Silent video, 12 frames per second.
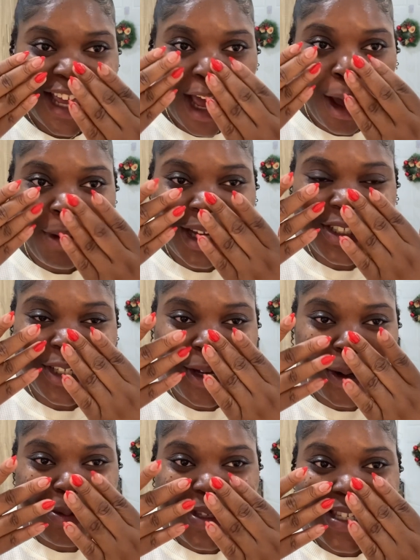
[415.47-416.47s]
I'm actually
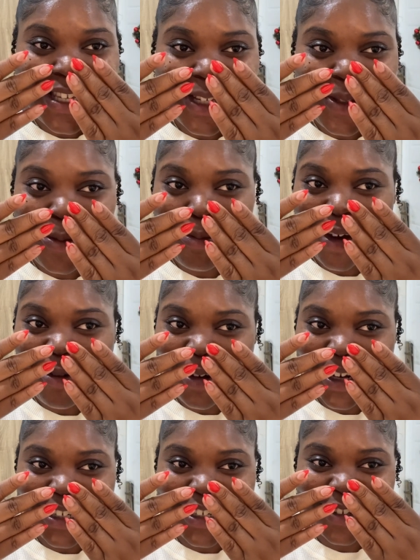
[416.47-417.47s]
obsessed with my
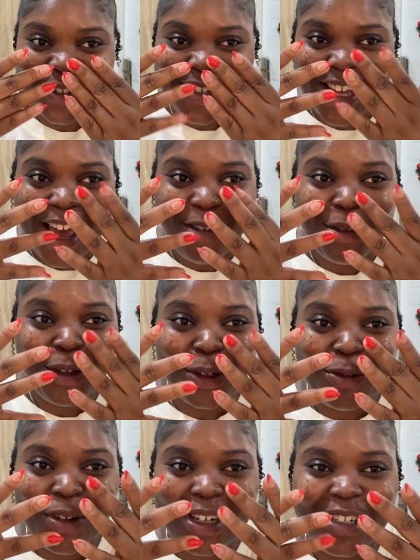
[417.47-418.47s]
red nails. I haven't
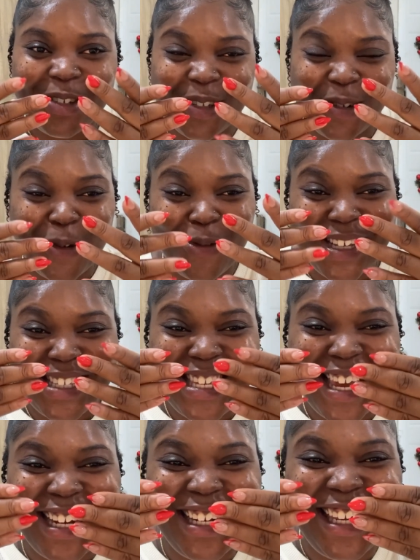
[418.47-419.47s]
done red nails in over
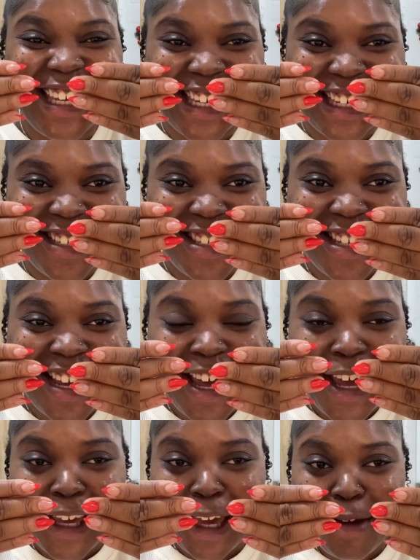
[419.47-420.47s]
ten years.
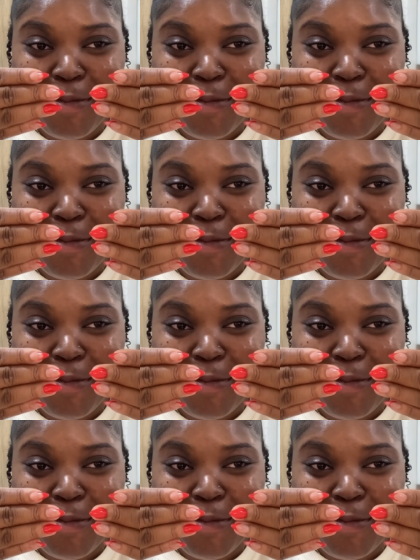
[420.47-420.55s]
Can you